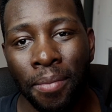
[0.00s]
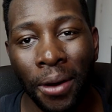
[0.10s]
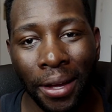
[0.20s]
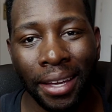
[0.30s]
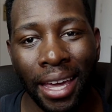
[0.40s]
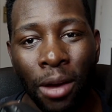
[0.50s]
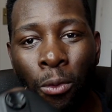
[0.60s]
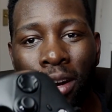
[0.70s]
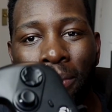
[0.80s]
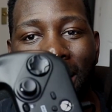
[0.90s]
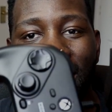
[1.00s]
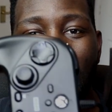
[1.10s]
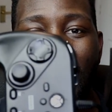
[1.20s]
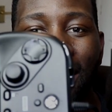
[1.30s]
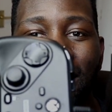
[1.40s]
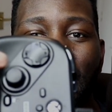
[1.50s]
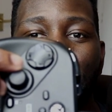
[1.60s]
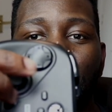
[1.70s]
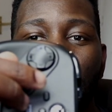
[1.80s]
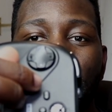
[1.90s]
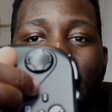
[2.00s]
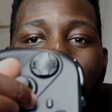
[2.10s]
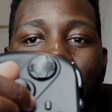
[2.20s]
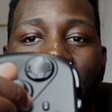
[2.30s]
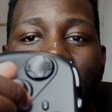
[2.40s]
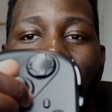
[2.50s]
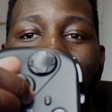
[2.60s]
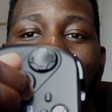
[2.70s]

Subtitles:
but it would have been nice if you can be able to